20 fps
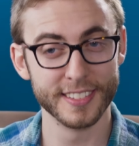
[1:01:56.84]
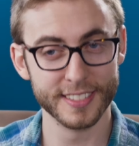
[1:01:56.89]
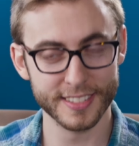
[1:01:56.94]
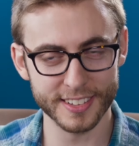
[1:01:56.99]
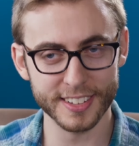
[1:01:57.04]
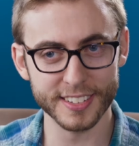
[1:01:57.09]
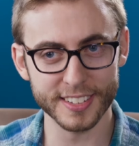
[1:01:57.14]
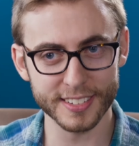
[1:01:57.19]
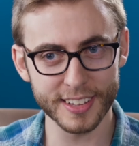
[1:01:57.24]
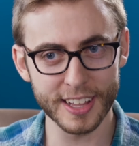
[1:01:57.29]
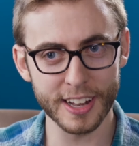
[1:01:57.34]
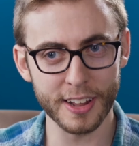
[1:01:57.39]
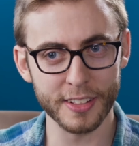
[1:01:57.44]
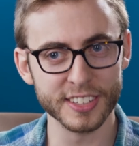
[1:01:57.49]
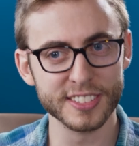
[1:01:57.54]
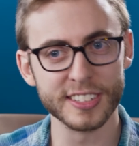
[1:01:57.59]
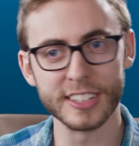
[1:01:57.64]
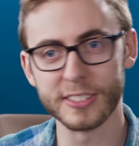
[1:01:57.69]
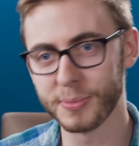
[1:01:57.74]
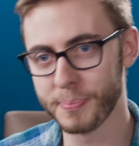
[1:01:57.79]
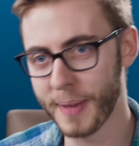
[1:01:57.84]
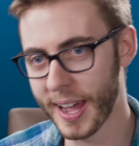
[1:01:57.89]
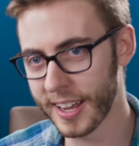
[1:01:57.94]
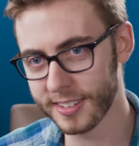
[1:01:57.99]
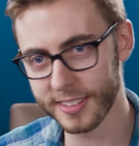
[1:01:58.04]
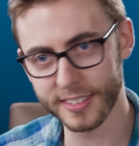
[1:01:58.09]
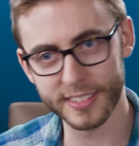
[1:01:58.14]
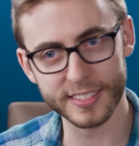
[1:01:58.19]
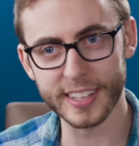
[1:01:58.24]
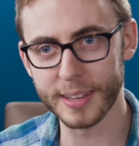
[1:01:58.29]
This, you know, this goes back
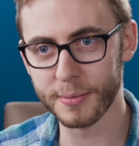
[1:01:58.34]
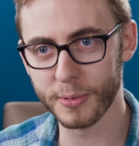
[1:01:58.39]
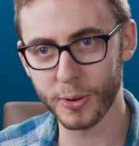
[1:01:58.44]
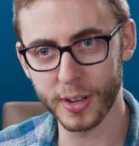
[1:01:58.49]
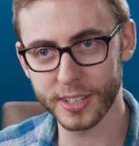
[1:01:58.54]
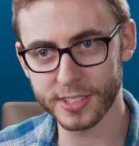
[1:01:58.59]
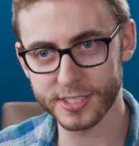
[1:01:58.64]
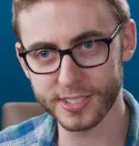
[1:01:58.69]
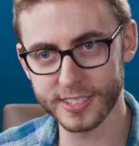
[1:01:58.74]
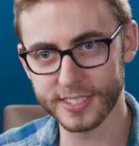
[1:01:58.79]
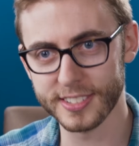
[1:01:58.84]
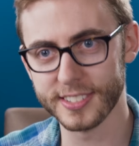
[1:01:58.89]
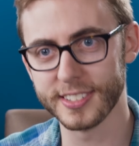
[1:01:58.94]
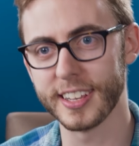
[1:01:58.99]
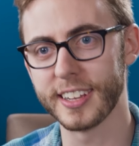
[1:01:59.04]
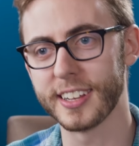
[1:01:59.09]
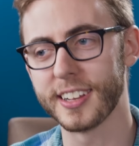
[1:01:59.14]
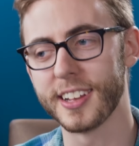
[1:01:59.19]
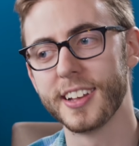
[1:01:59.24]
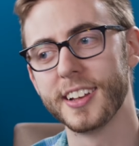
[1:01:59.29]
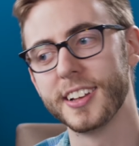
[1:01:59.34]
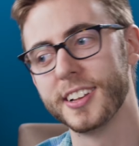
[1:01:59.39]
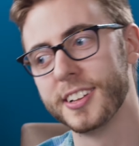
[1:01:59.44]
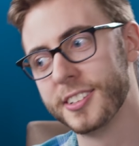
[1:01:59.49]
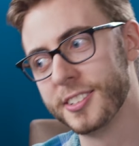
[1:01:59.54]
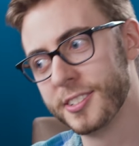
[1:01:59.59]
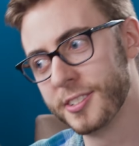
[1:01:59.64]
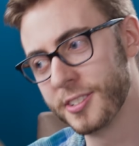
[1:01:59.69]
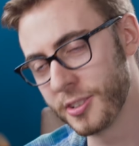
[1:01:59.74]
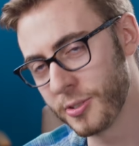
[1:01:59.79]
to the same question. It's like,
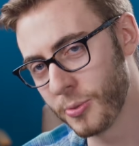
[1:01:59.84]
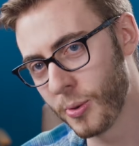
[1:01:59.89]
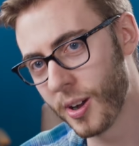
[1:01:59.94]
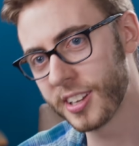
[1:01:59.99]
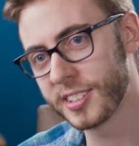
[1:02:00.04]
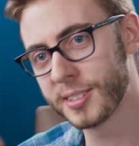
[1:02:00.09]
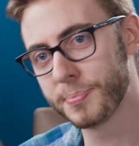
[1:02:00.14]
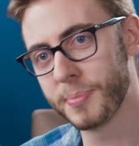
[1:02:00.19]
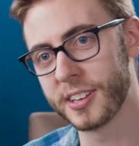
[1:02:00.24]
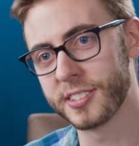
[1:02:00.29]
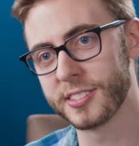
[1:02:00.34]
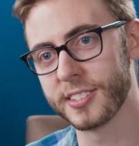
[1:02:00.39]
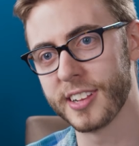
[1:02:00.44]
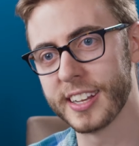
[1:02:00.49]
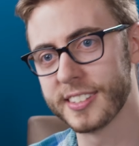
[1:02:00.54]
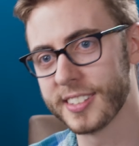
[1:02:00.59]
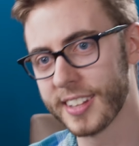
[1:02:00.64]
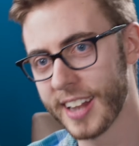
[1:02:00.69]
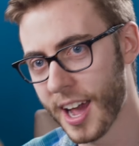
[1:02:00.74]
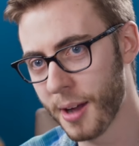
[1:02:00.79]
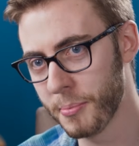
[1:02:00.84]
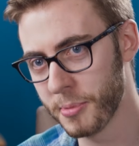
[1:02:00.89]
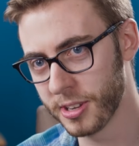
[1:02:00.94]
do you want to specialize and how